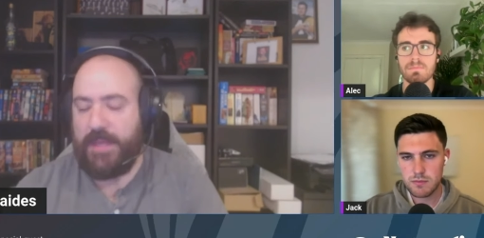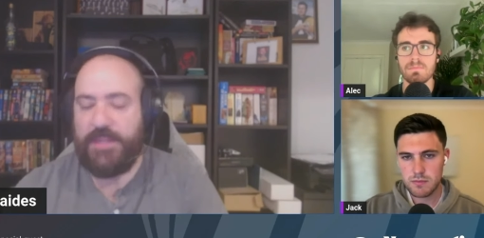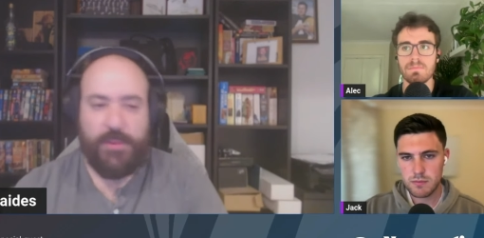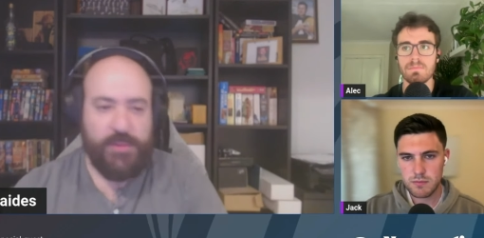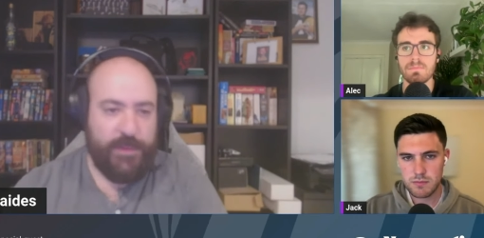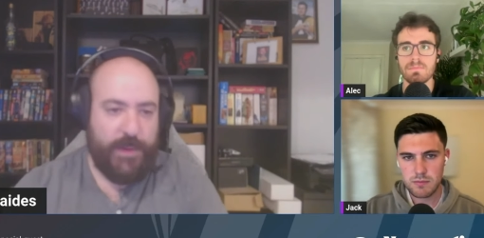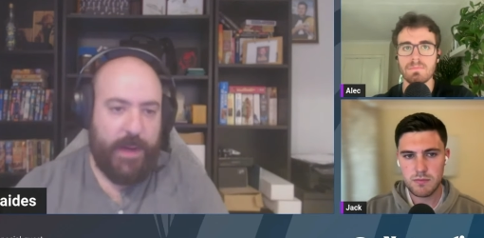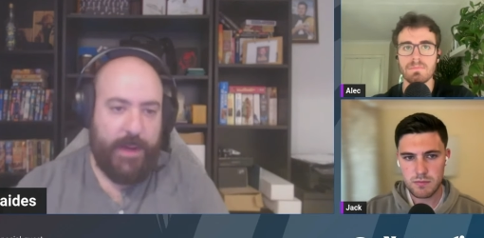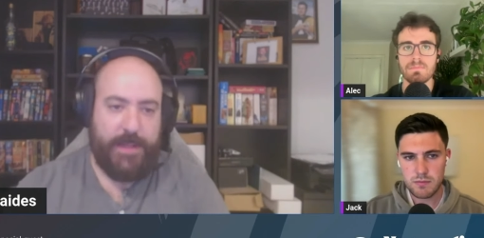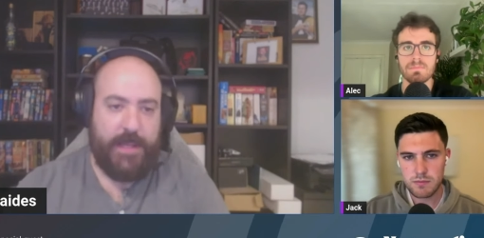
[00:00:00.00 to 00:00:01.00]

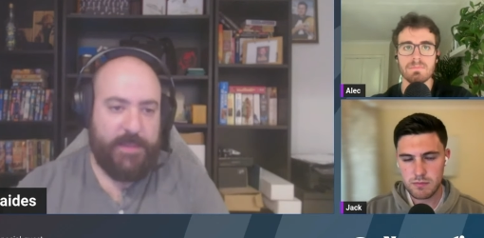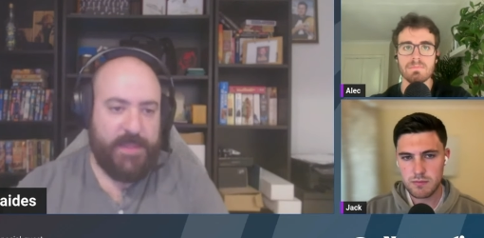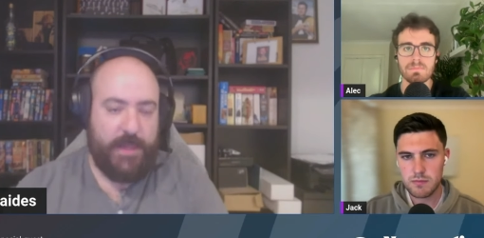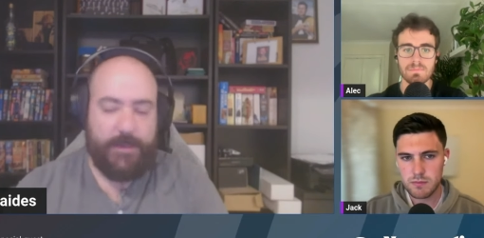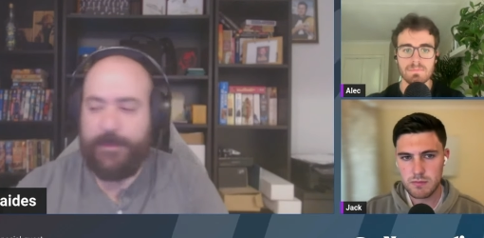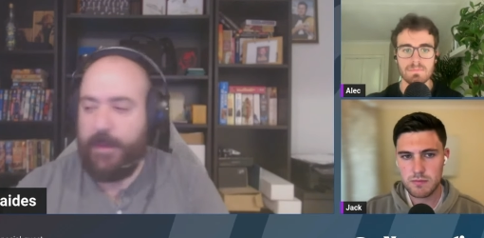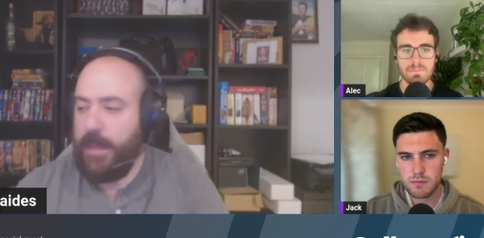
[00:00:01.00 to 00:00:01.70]
Speaker 1: SocialFi type stuff